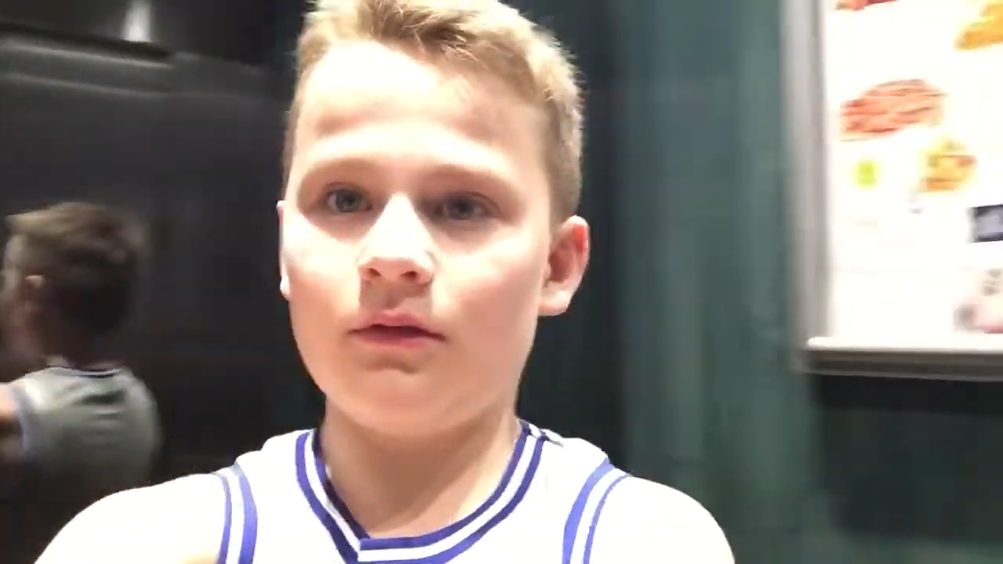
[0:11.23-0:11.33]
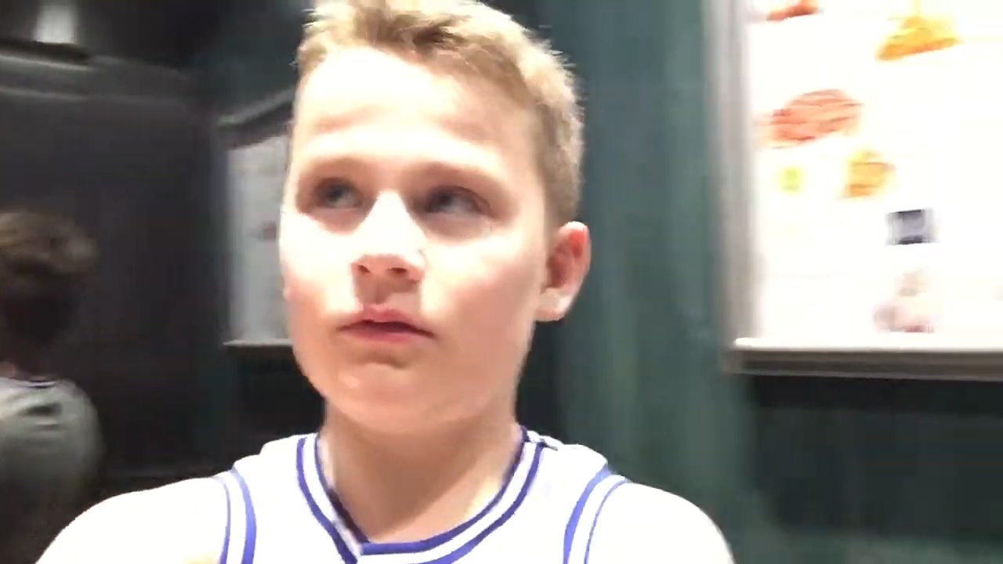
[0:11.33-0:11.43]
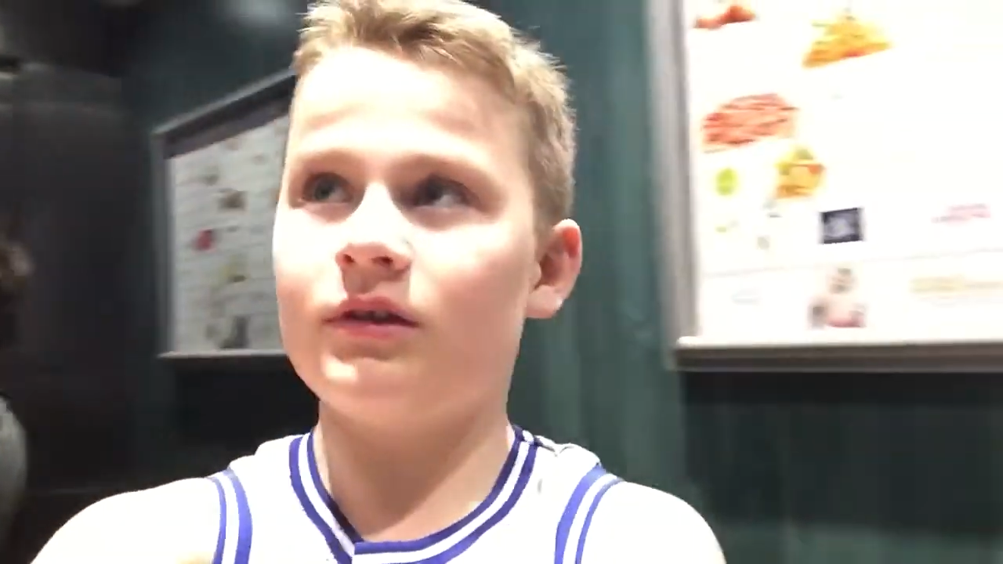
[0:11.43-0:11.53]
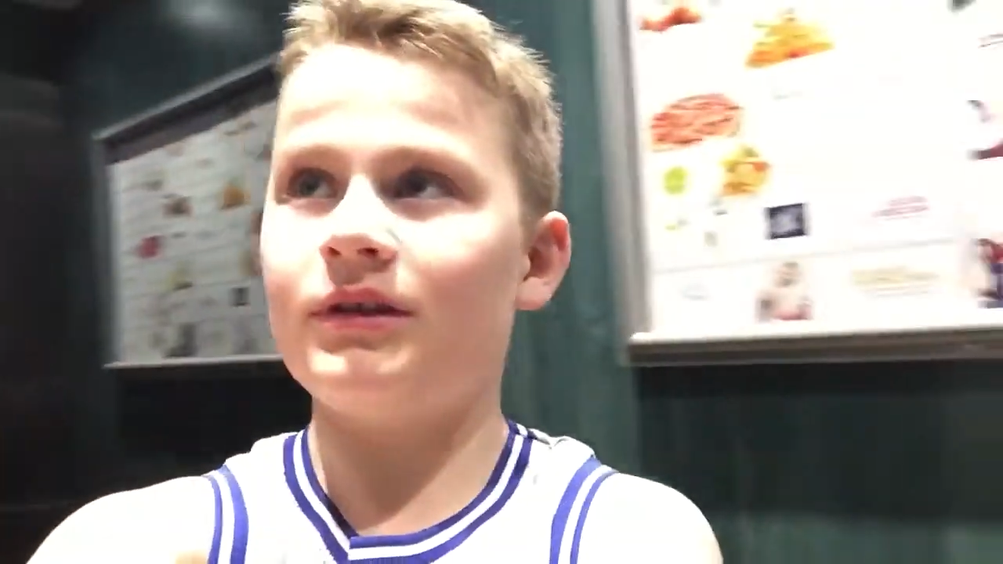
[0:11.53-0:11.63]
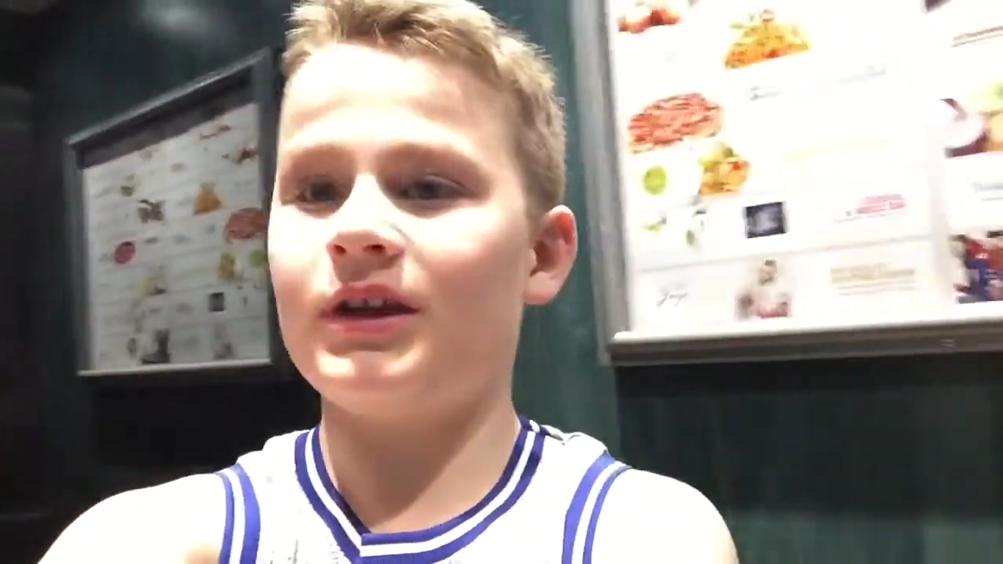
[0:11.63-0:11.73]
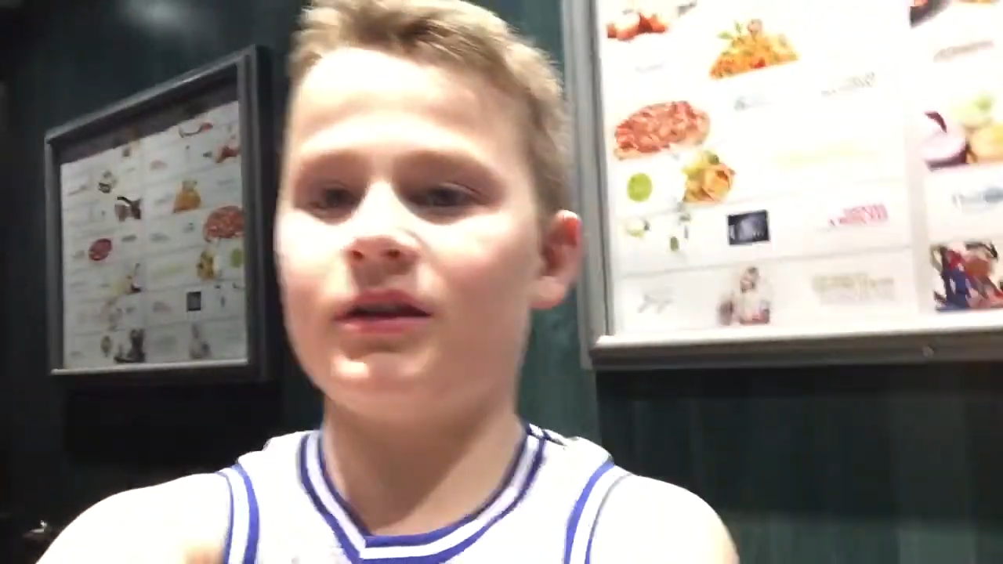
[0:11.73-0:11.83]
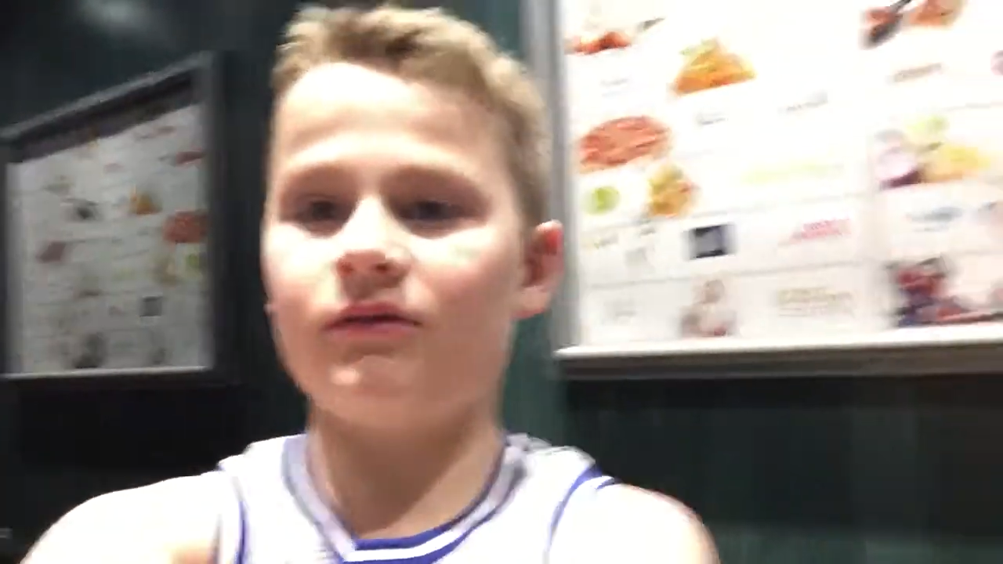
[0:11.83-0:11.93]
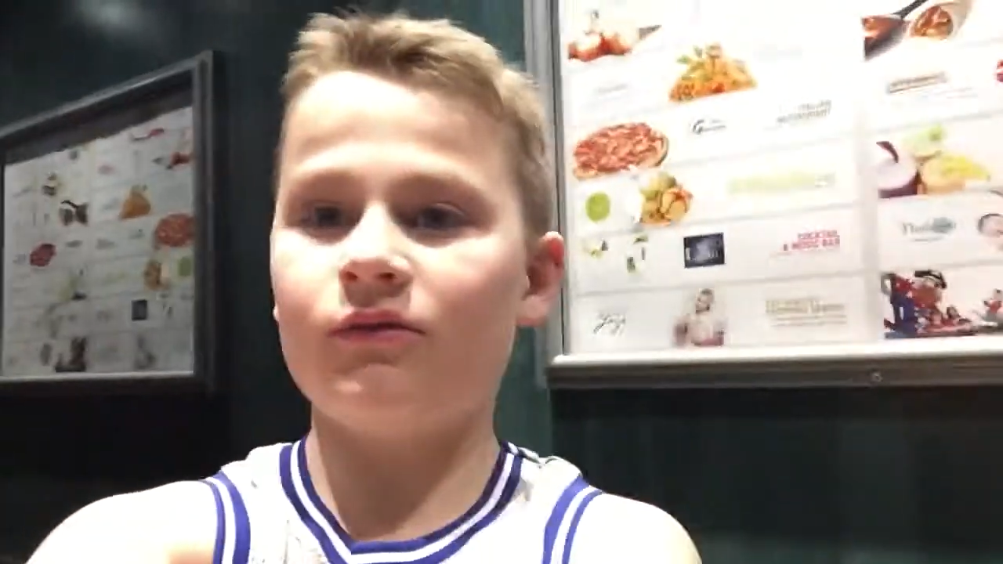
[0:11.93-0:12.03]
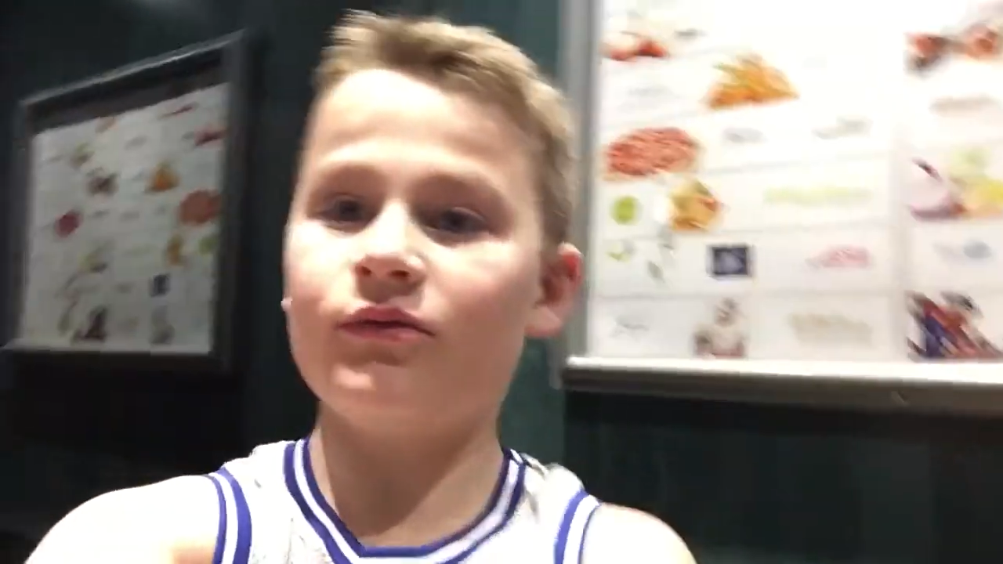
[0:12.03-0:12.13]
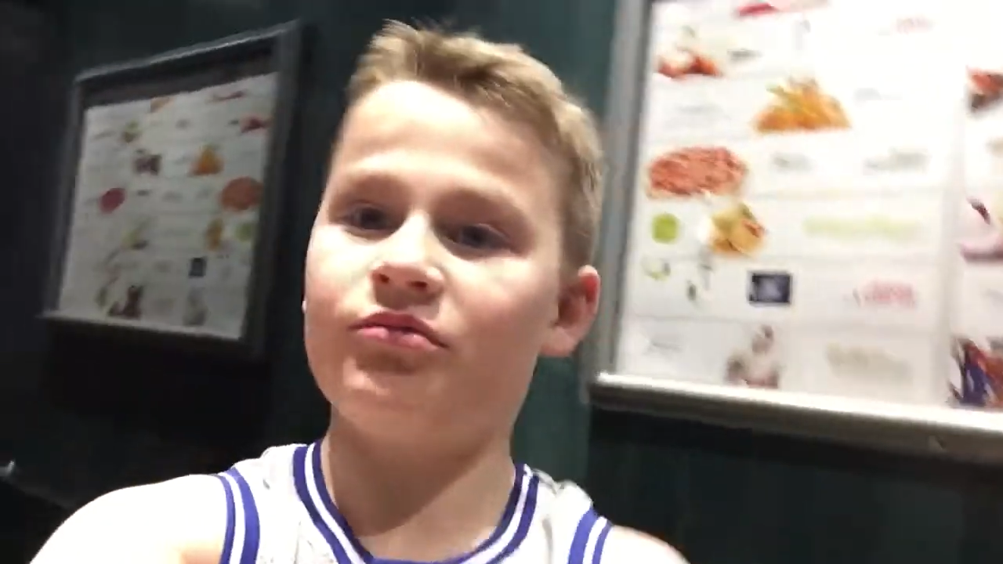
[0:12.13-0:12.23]
today
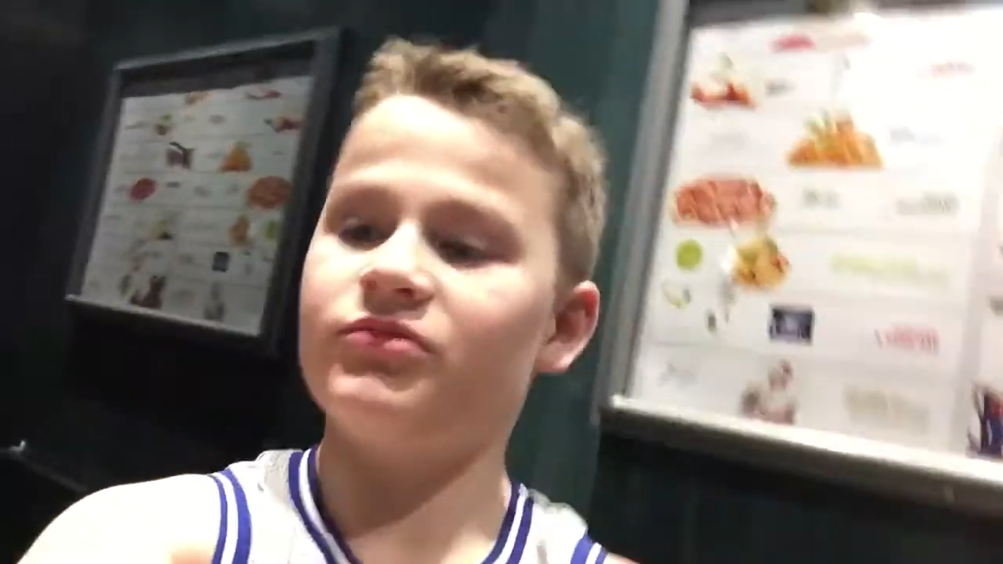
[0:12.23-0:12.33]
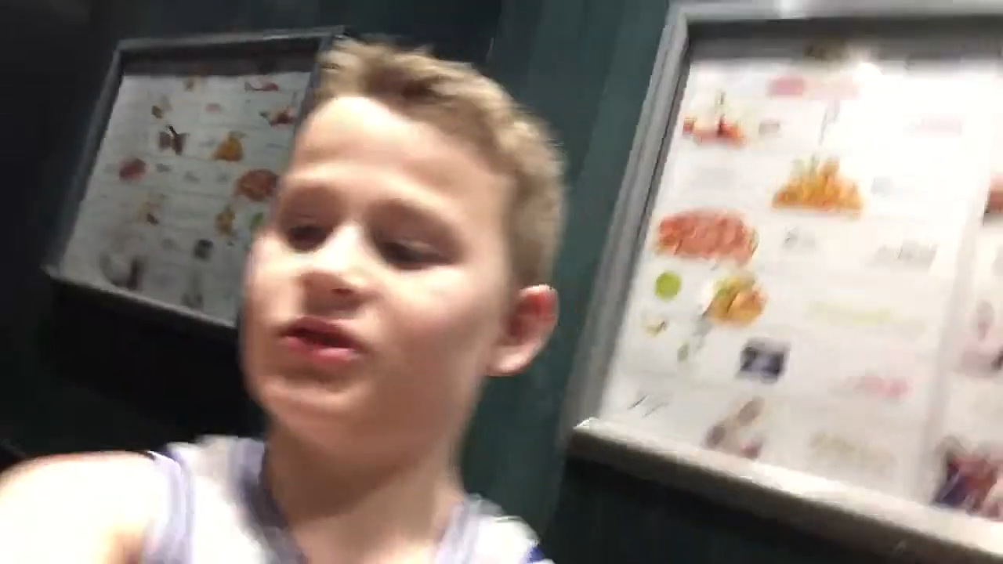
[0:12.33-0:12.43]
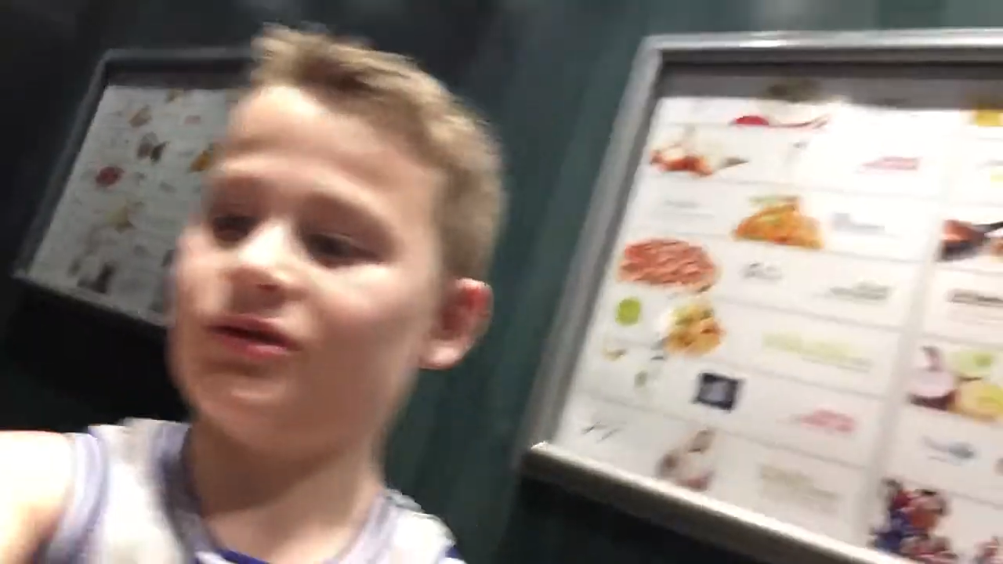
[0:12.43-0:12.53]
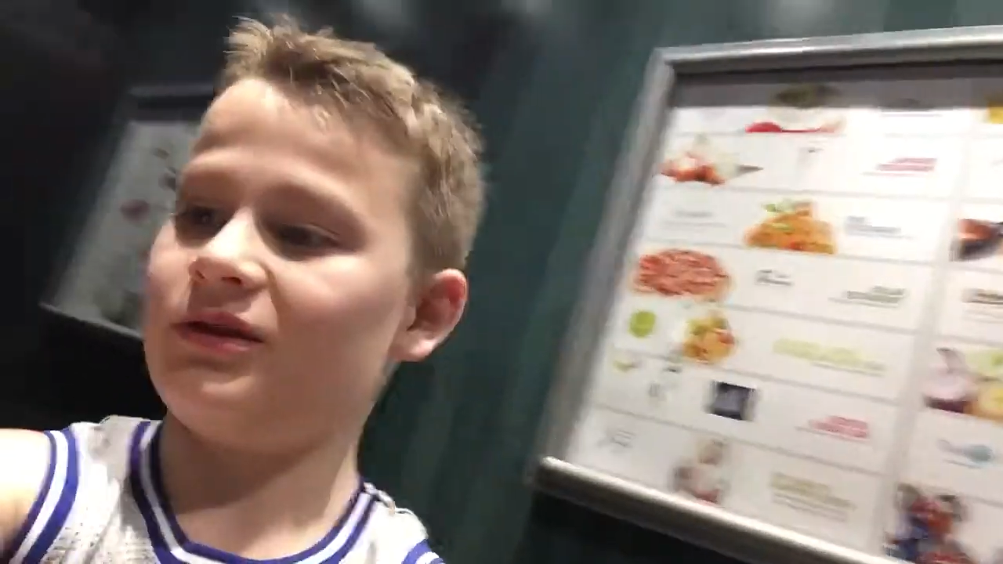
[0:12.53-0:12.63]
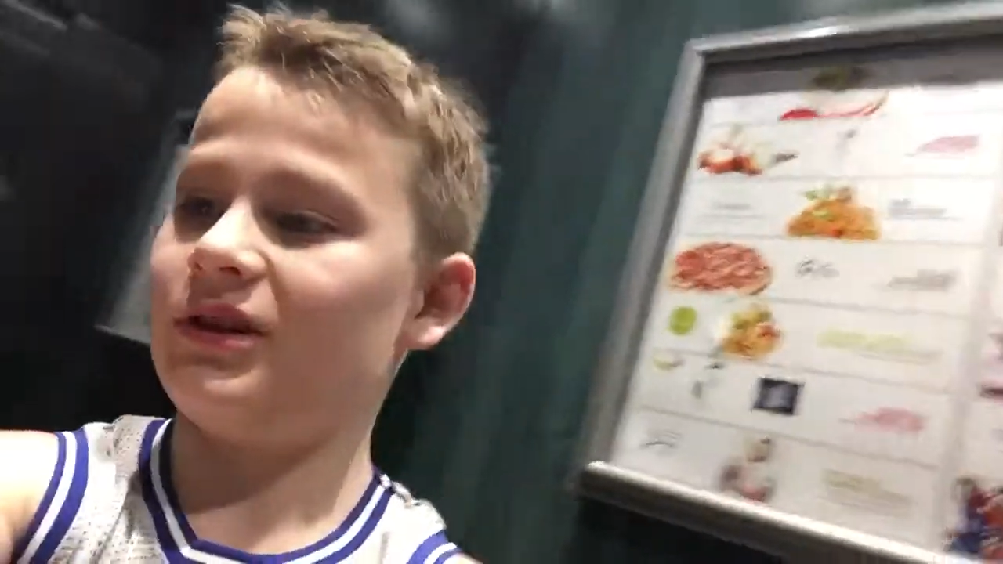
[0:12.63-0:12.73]
all we've done